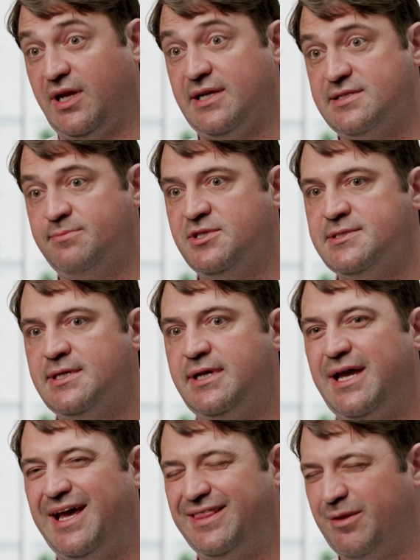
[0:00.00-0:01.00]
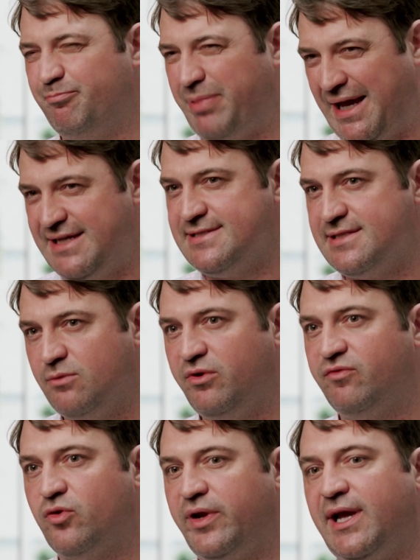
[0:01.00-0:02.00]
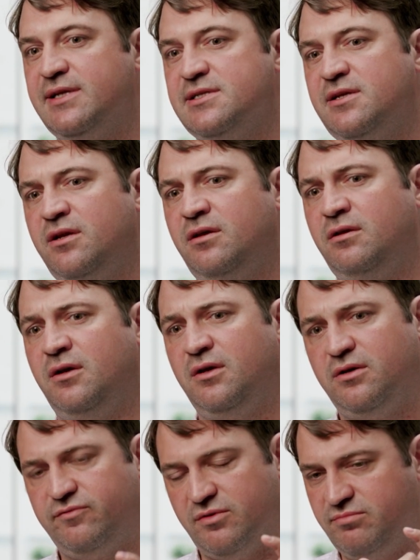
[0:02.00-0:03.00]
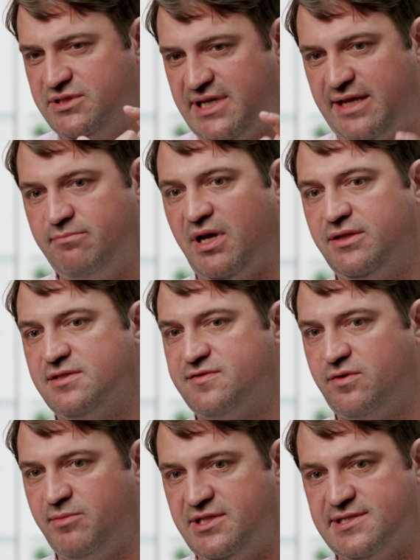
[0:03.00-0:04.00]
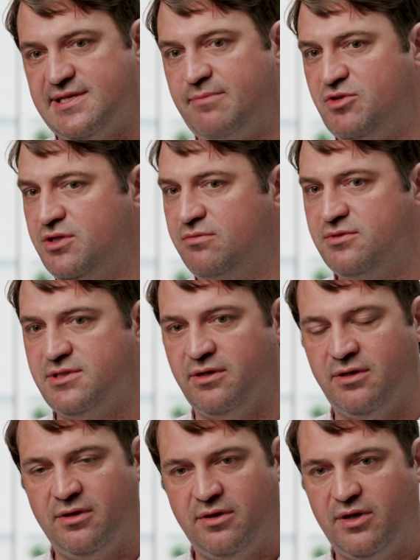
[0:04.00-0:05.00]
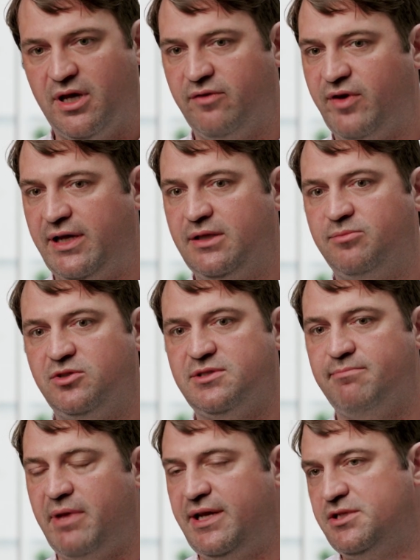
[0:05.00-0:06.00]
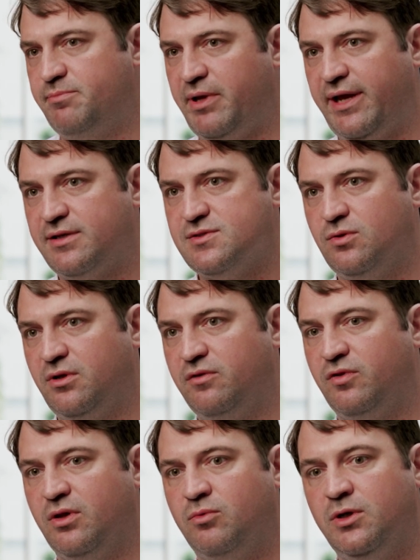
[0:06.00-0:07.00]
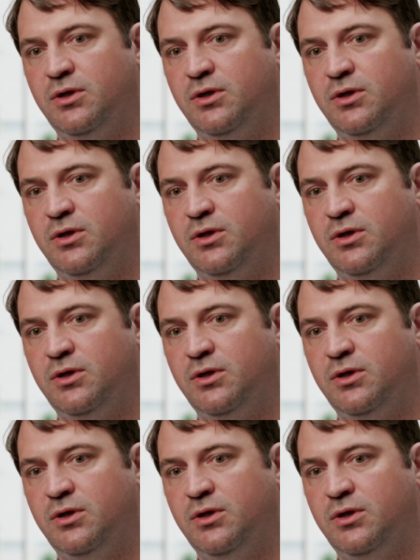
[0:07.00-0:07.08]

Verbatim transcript: for customers at the pace that we've created in it, from 10 months from inception to available to major banks all over the